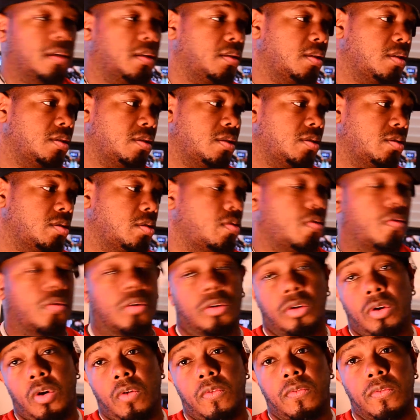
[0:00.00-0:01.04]
this is
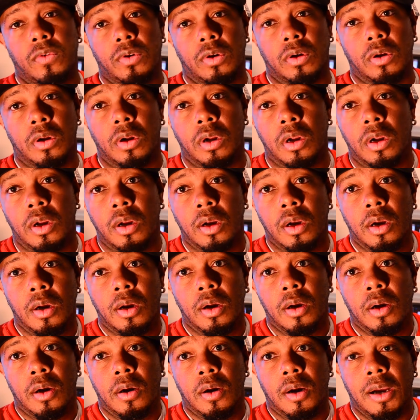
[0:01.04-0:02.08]
going over
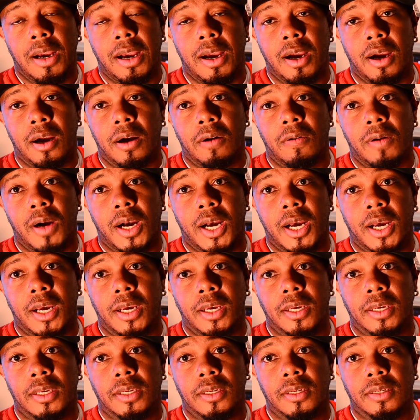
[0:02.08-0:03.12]
how I
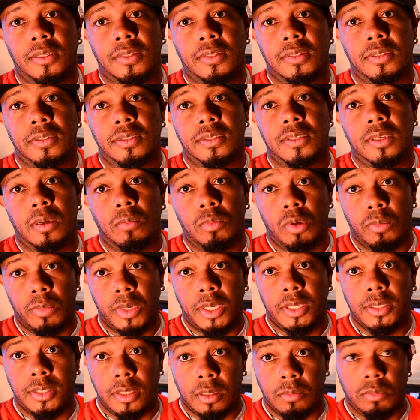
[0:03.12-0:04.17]

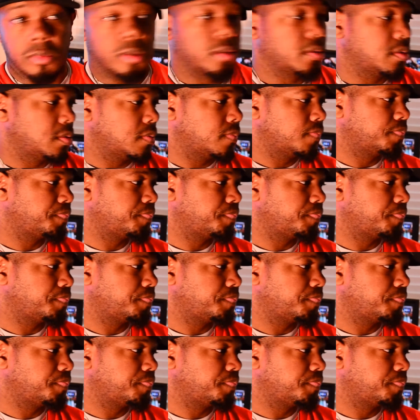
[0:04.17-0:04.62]
sublimate tumblers,